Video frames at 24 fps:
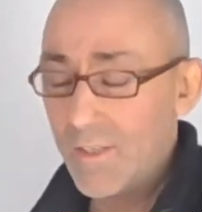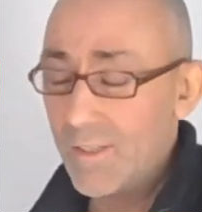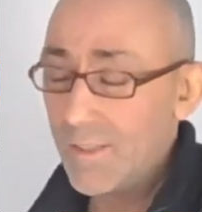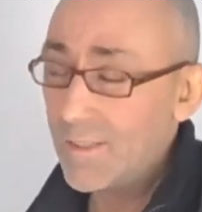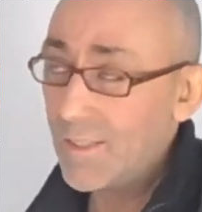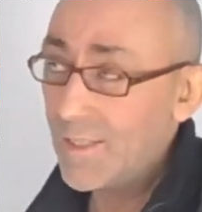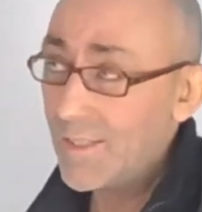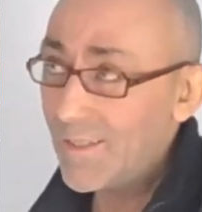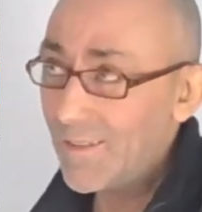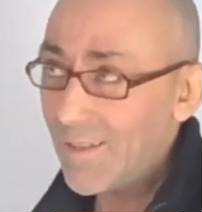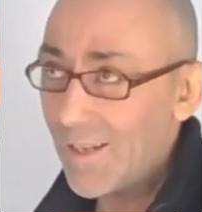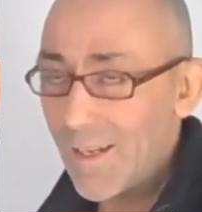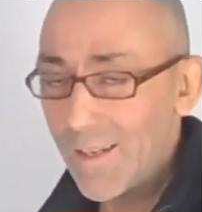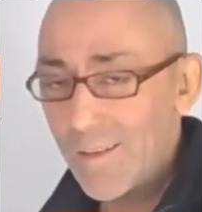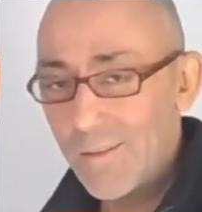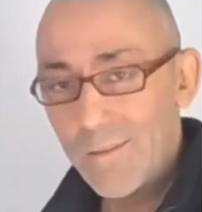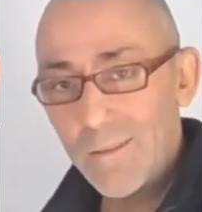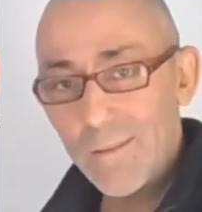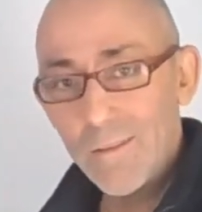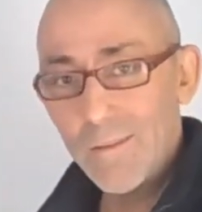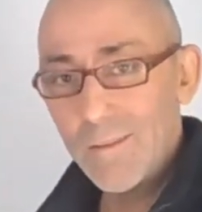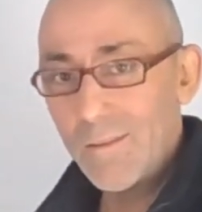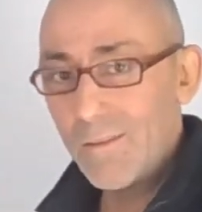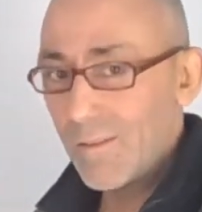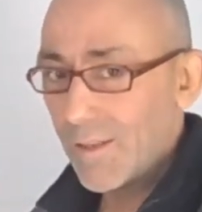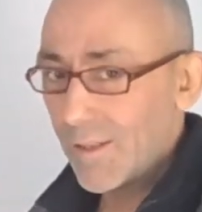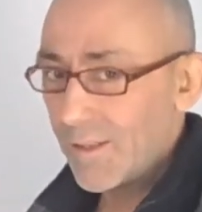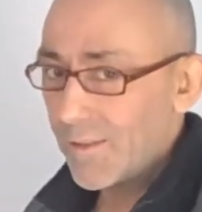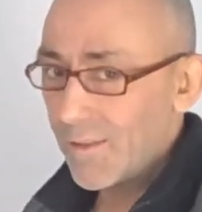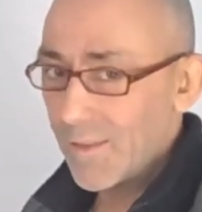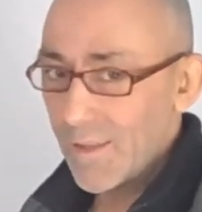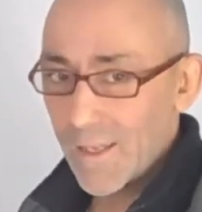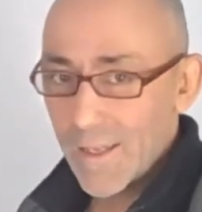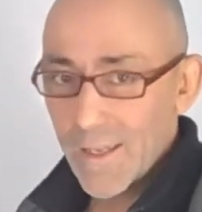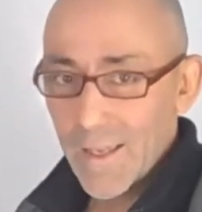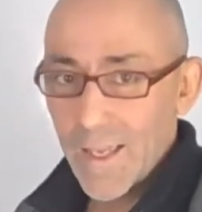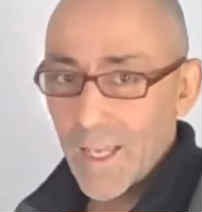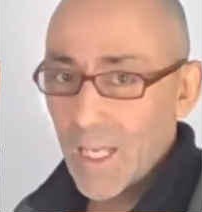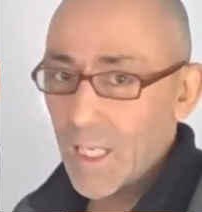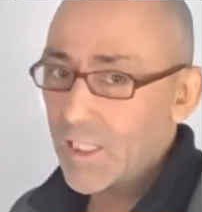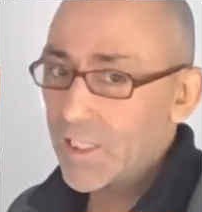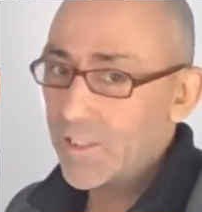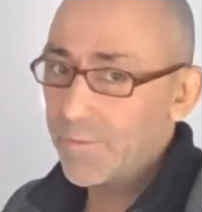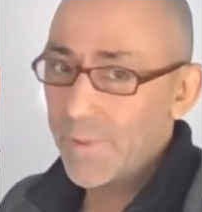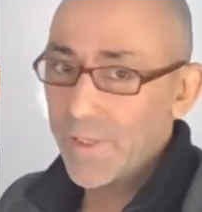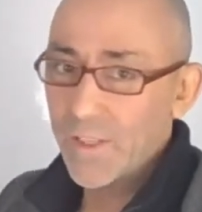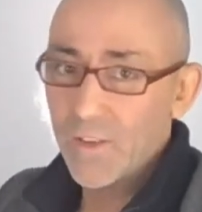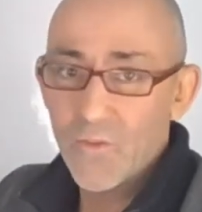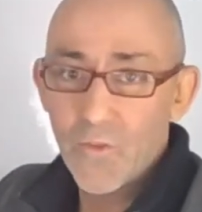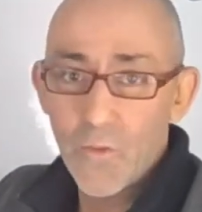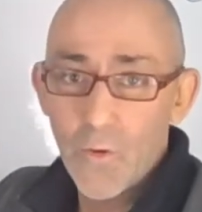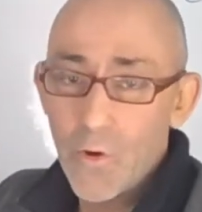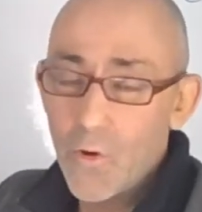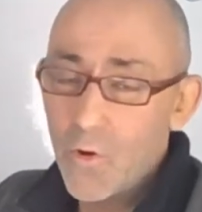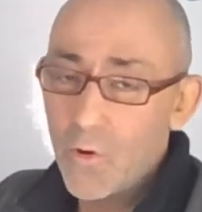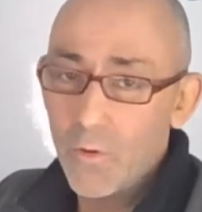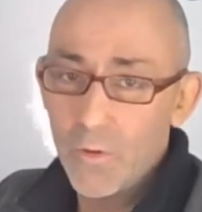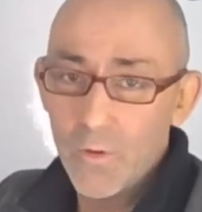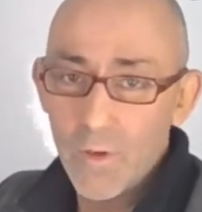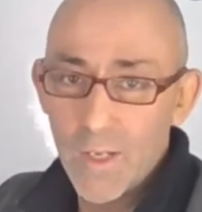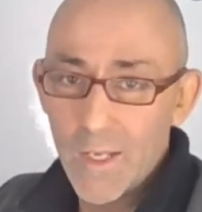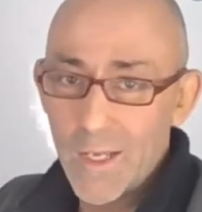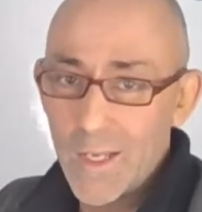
It's like, I don't know, I think it has to be grown.